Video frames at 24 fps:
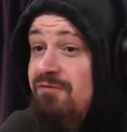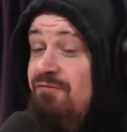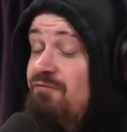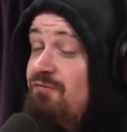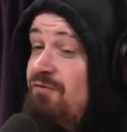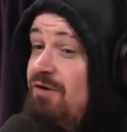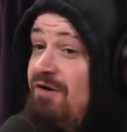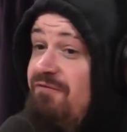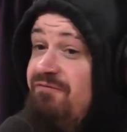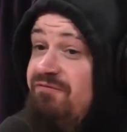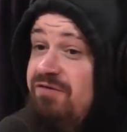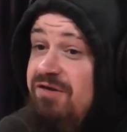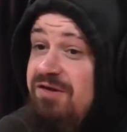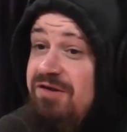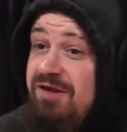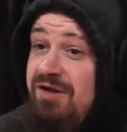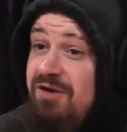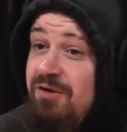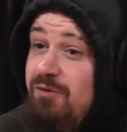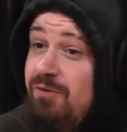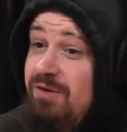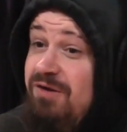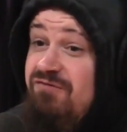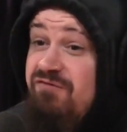Rough to
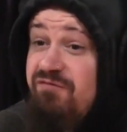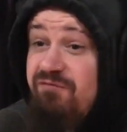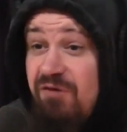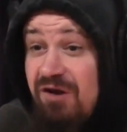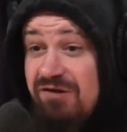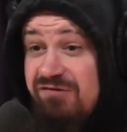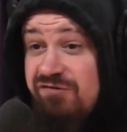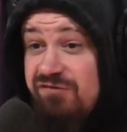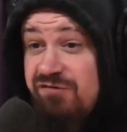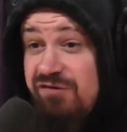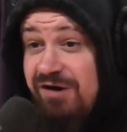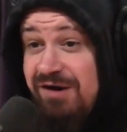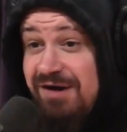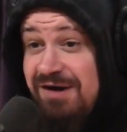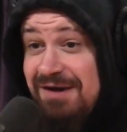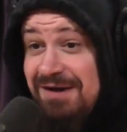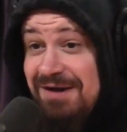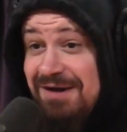deal with. It's frustrating.